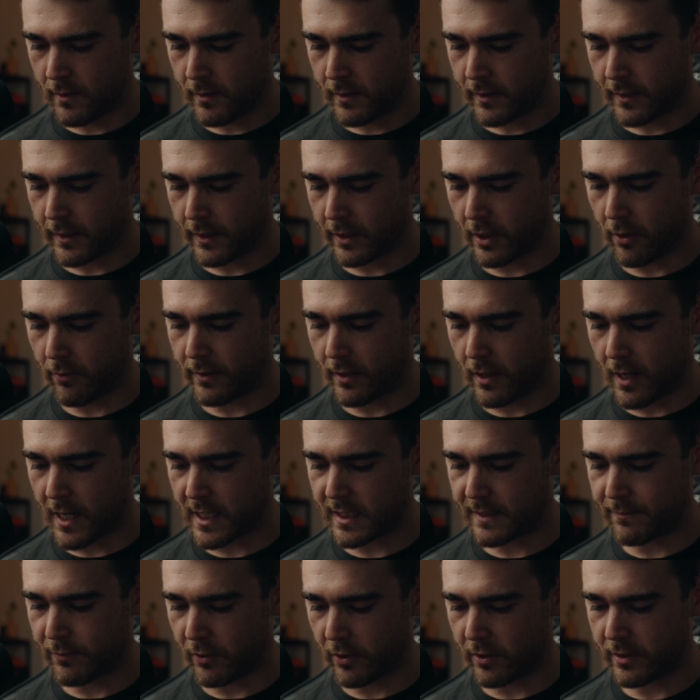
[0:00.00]
Going to go with an
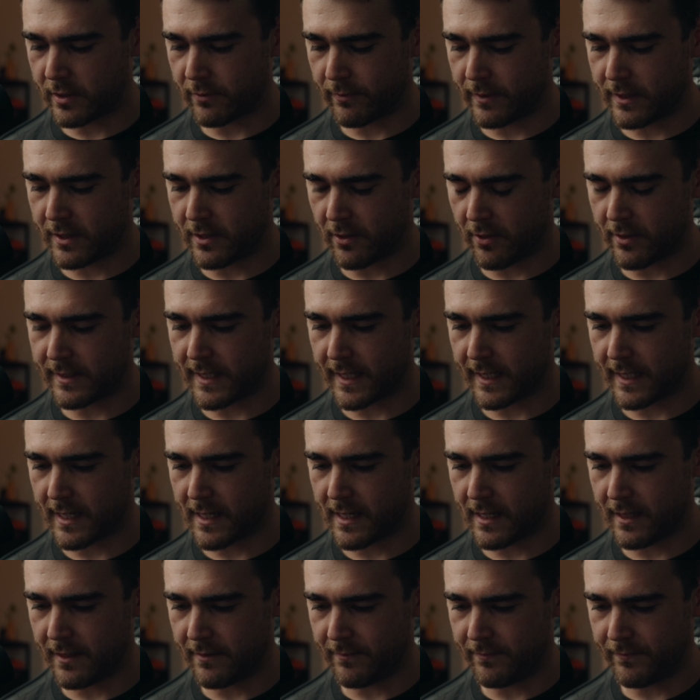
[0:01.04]
Ice Spirit so we don't take a
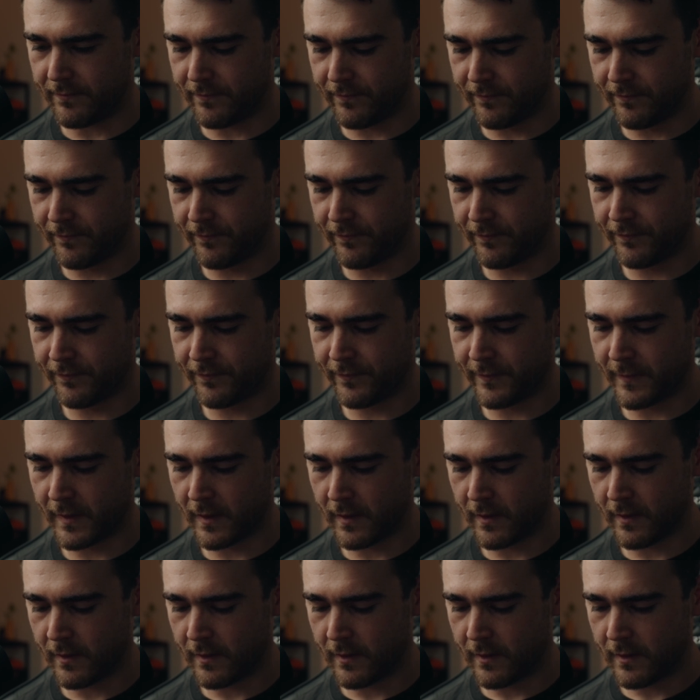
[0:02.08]
hit.
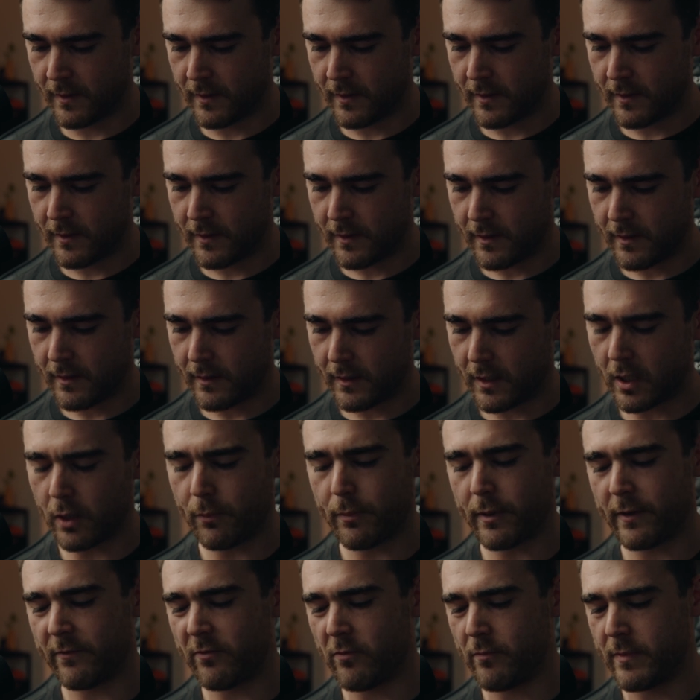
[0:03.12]
A
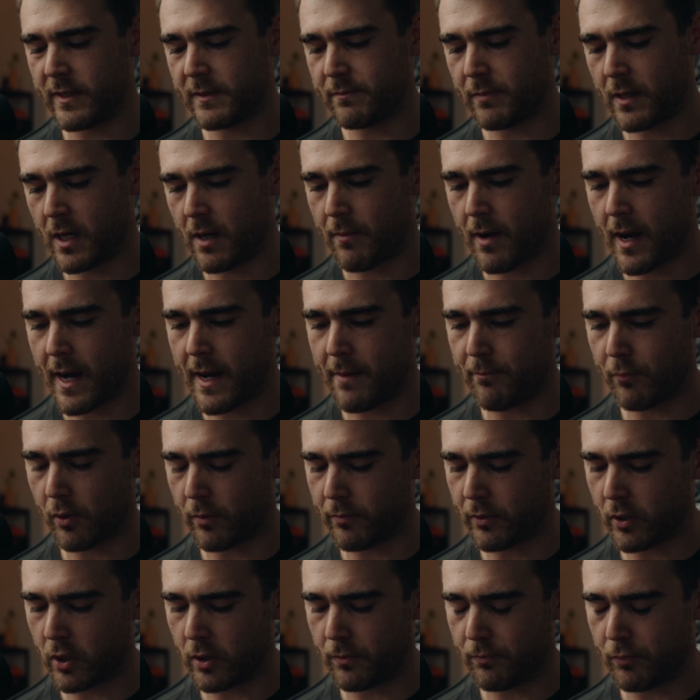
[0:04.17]
little bit of a misplay on my end.
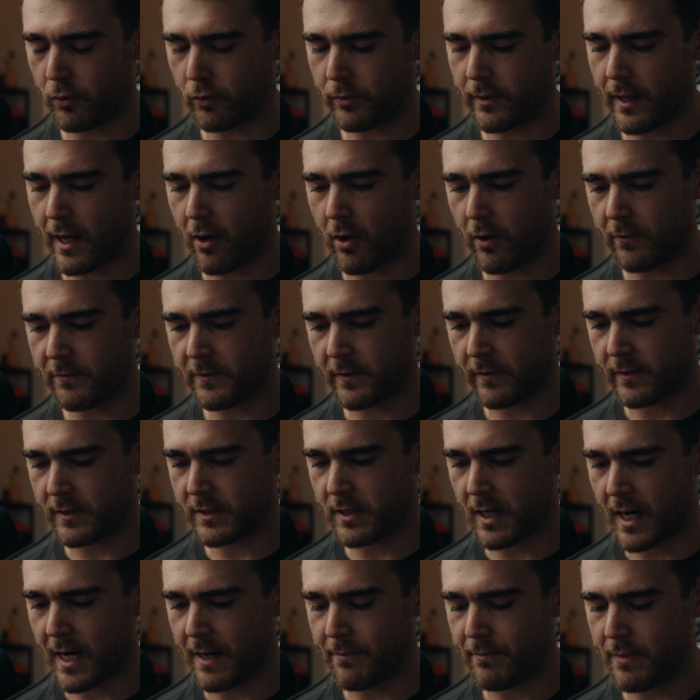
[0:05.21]
Probably could have pulled that off to the
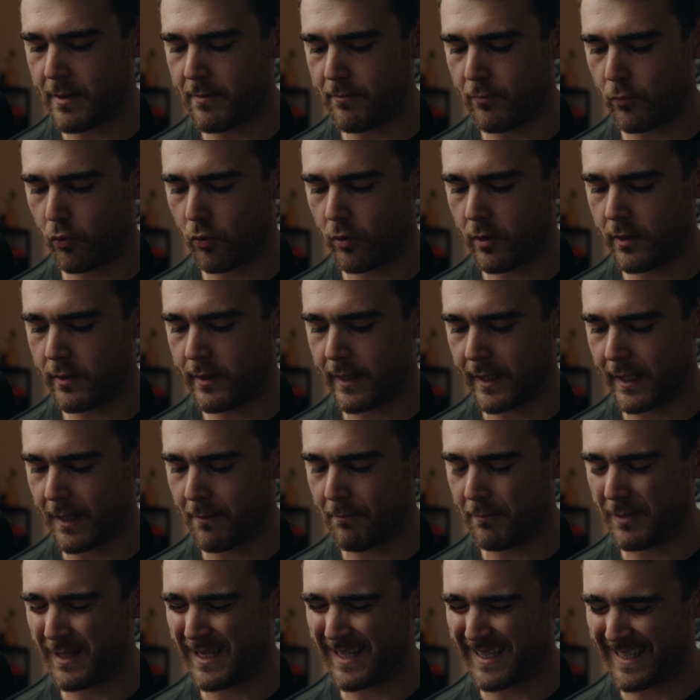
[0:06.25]
side a bit more and
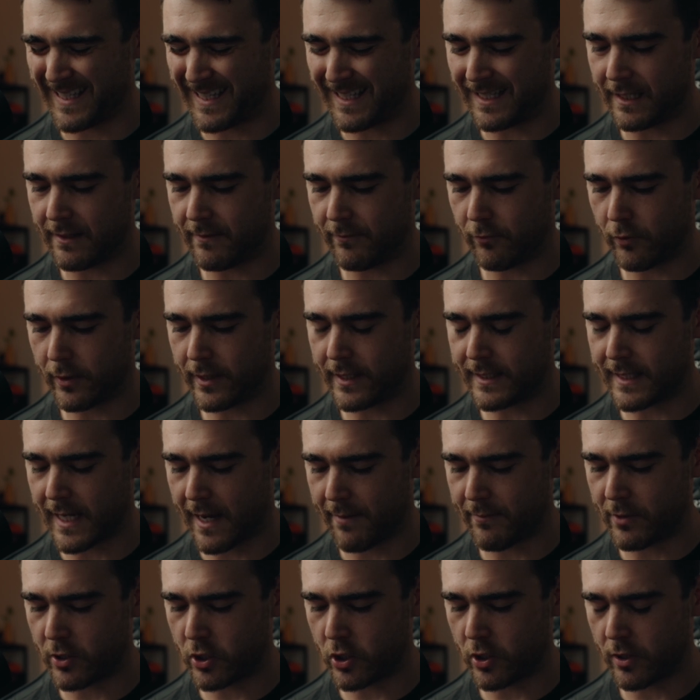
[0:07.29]
completely avoided
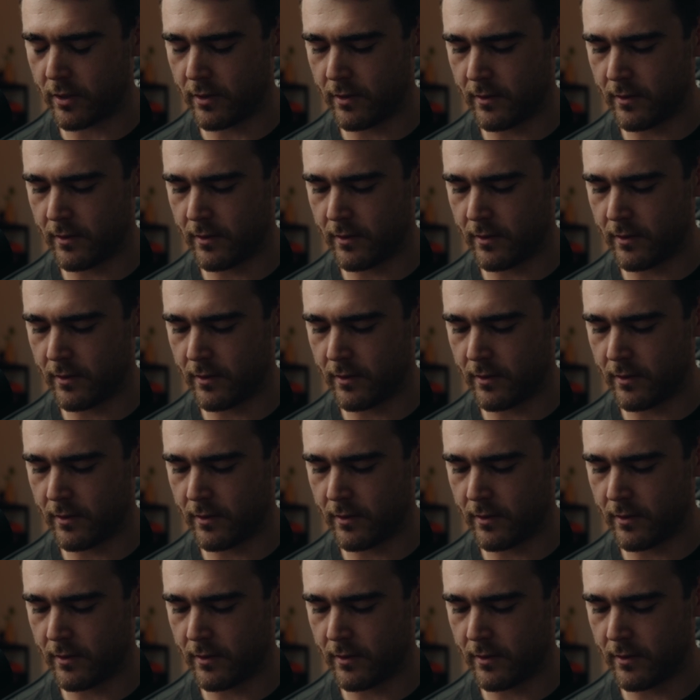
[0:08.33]
damage.